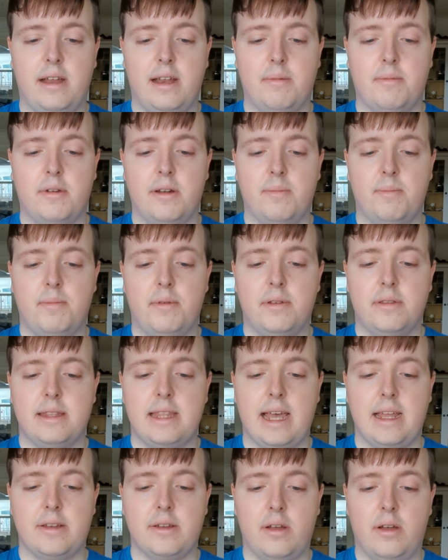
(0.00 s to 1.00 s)
and I'm going to put
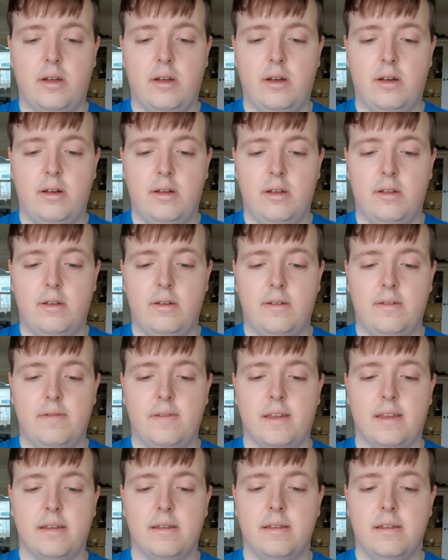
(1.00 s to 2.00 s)
that all
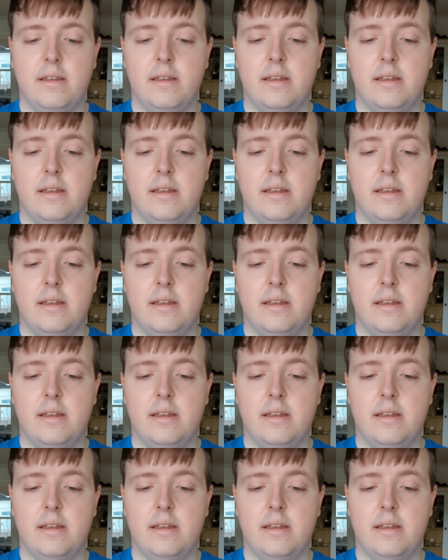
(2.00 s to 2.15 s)
over